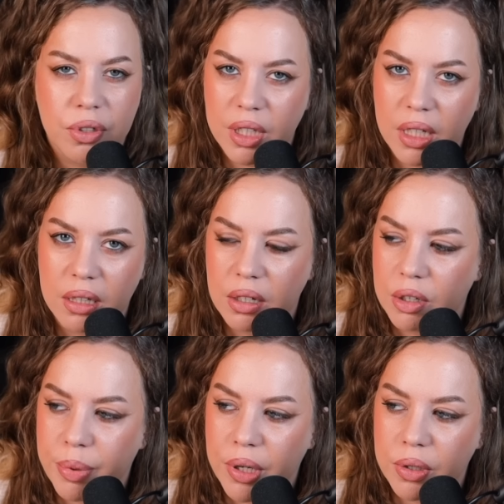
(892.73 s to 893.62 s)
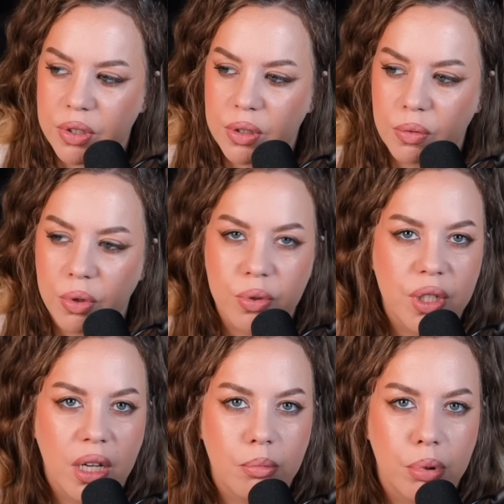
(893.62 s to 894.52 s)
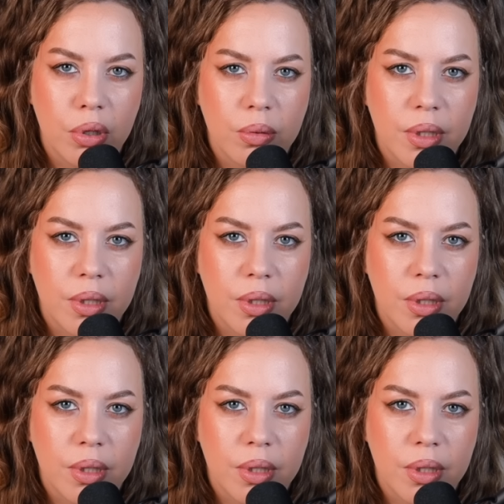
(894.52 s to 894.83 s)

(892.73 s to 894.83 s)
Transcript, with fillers: a second there, it appeared as though Rosie had blue